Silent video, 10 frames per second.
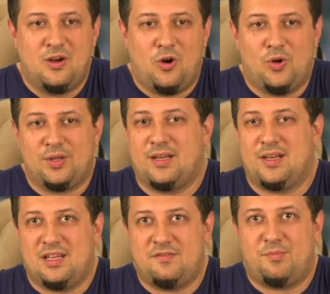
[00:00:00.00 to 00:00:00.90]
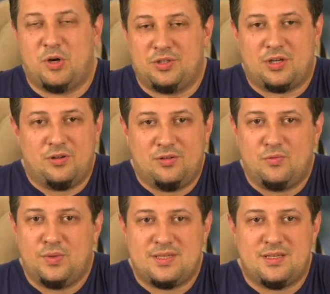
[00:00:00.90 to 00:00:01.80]
on a native protocol
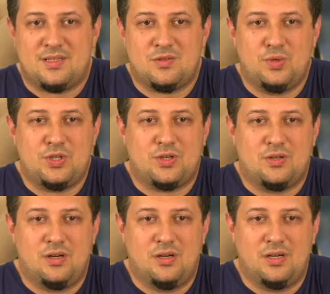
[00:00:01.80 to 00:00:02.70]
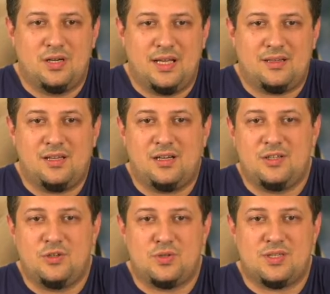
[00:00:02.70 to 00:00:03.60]
with this, which greatly
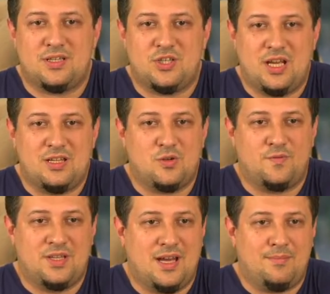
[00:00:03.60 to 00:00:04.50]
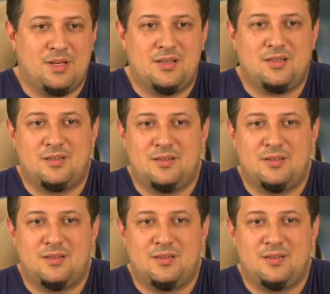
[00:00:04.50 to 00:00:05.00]
reduces the chance of dumping and